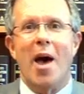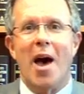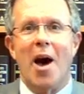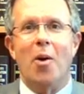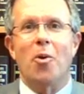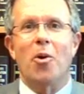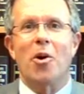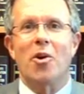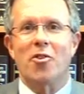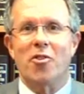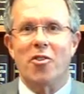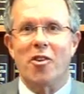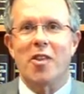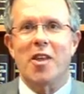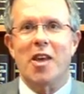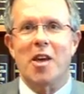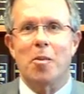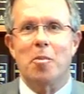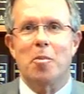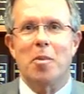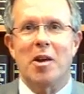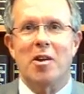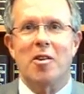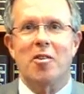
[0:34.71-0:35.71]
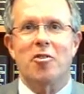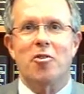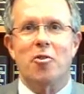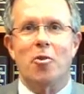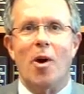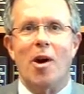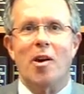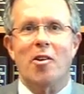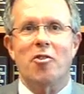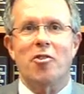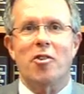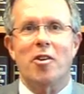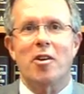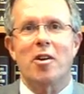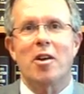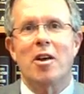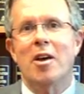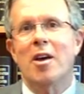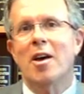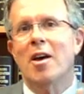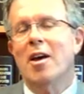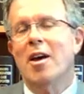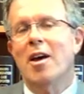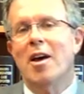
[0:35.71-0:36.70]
powers in the administration.